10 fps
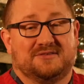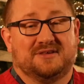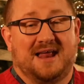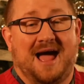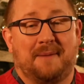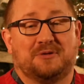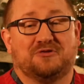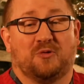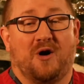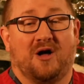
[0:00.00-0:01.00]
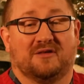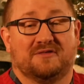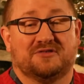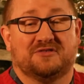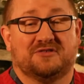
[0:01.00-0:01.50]
See, it happens to all
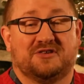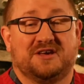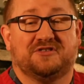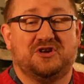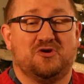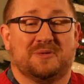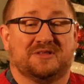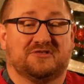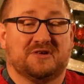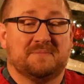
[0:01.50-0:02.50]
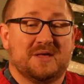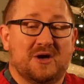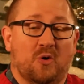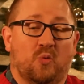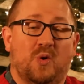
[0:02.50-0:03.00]
of us. See, as humans,
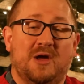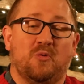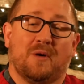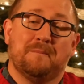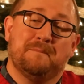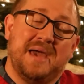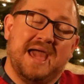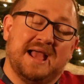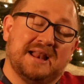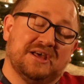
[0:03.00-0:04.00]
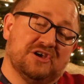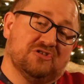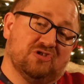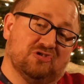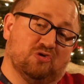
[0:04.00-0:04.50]
we were made
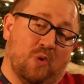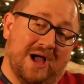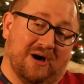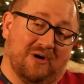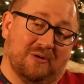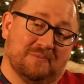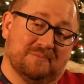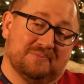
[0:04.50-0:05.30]
to dwell.